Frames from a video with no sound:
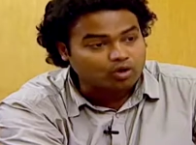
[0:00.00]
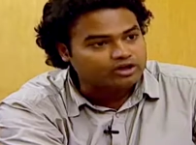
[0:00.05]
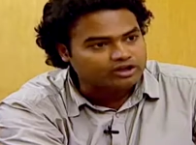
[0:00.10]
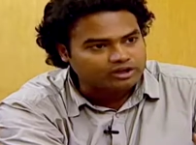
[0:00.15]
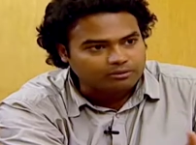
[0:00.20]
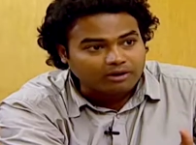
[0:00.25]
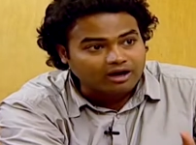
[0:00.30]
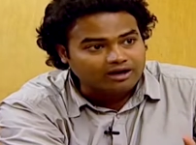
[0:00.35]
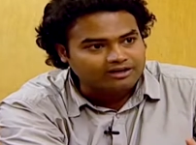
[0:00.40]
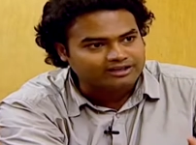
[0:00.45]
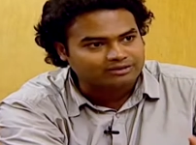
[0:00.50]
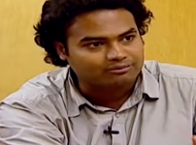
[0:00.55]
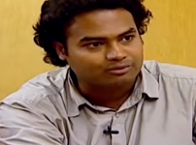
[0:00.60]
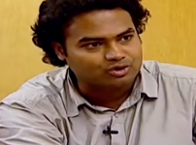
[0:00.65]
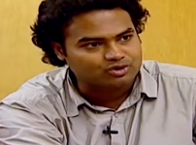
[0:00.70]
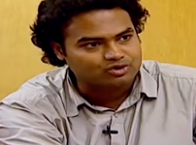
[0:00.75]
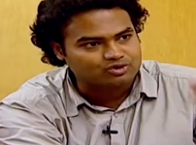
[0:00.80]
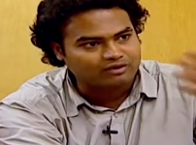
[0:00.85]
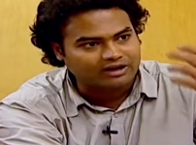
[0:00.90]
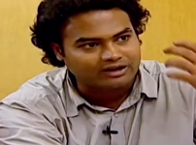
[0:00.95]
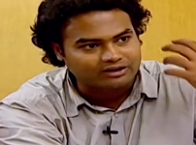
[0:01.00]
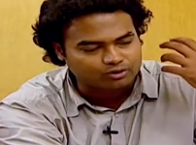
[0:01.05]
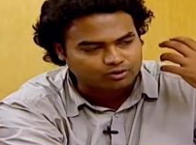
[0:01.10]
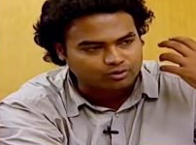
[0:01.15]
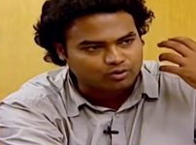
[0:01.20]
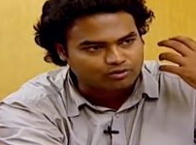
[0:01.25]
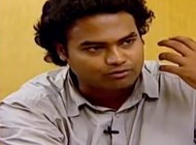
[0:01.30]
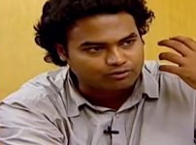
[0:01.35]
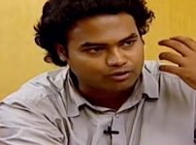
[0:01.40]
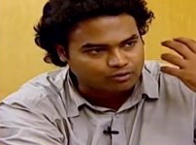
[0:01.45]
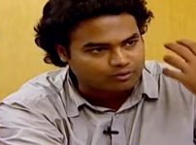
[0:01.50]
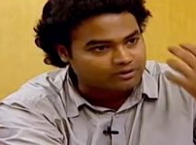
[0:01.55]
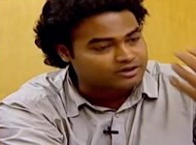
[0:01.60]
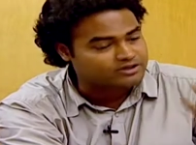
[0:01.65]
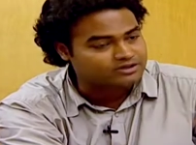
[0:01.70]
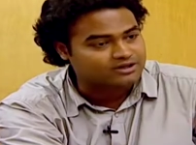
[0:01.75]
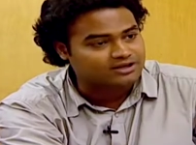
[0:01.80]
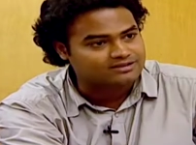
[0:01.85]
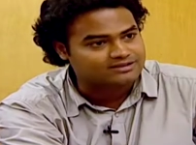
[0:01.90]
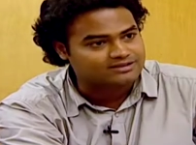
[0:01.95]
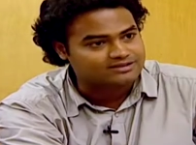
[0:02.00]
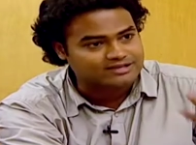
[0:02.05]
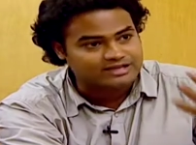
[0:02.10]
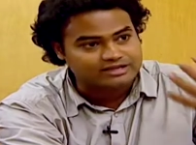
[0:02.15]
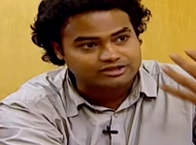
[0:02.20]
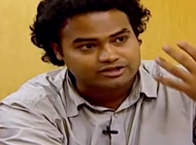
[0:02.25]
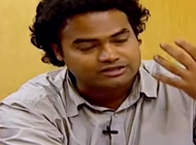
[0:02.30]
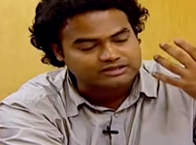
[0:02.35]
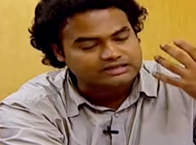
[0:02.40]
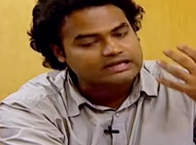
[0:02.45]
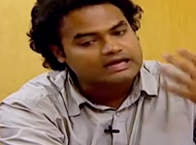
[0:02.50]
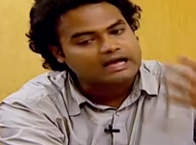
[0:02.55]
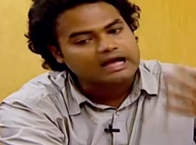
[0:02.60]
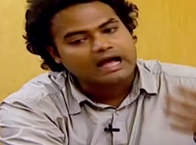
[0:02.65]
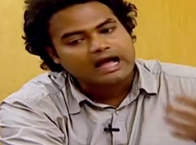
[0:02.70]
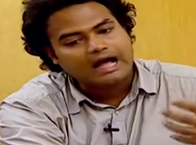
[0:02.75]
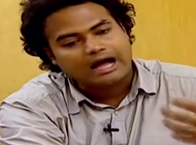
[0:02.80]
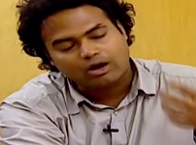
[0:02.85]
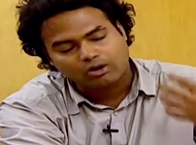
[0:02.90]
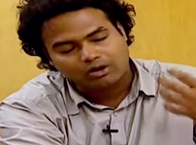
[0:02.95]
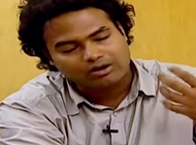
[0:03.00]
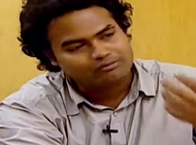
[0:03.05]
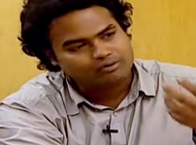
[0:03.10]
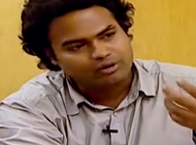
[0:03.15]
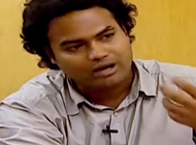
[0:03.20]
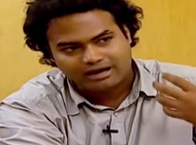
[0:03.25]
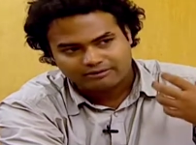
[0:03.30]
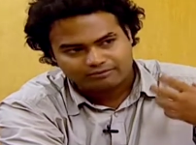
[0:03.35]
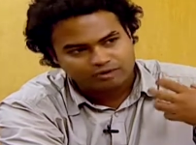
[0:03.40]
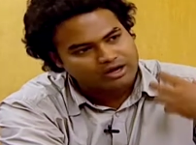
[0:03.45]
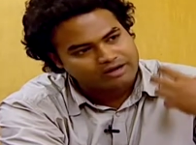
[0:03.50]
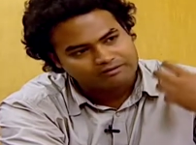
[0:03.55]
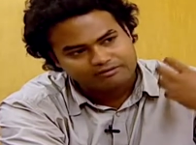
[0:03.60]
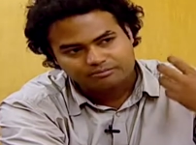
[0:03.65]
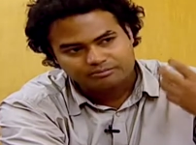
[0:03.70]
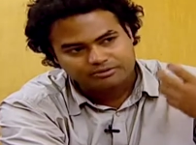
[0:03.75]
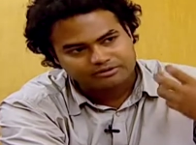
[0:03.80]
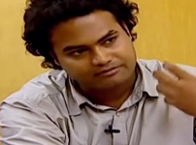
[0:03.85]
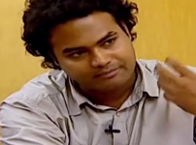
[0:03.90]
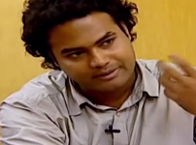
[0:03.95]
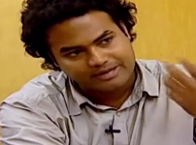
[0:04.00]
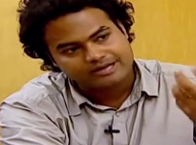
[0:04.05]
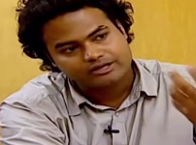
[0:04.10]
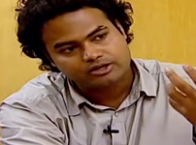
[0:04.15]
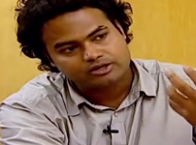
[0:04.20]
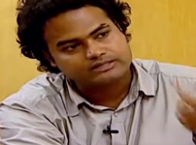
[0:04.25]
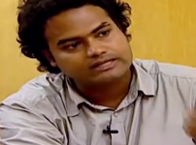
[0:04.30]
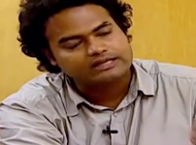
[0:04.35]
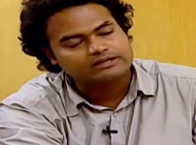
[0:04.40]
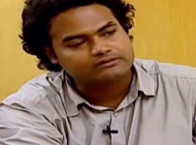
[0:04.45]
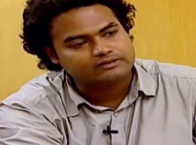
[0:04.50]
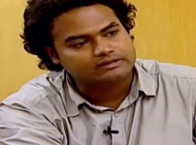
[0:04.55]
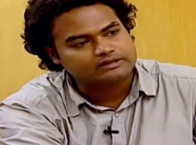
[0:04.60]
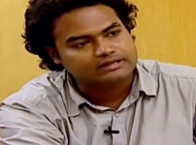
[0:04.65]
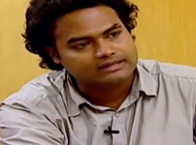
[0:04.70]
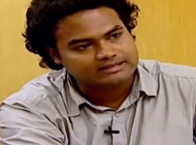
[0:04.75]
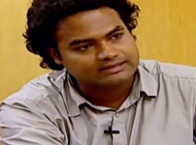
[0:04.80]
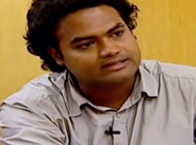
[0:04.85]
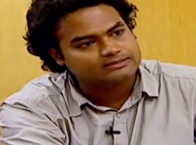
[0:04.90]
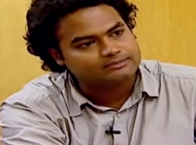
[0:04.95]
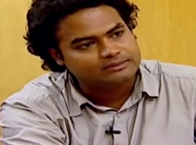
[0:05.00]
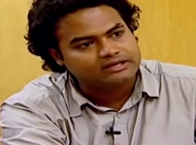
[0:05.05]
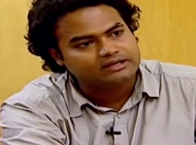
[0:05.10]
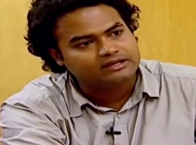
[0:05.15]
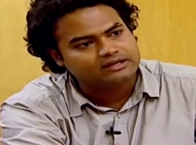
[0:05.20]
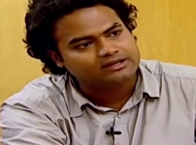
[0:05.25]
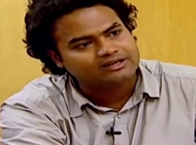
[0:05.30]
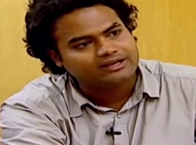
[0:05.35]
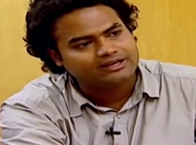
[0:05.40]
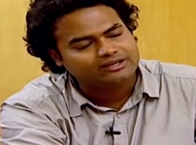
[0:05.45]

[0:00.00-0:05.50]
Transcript: more demanding because you had to go for question answer sessions. How have you have you ever prepared yourself as a speaker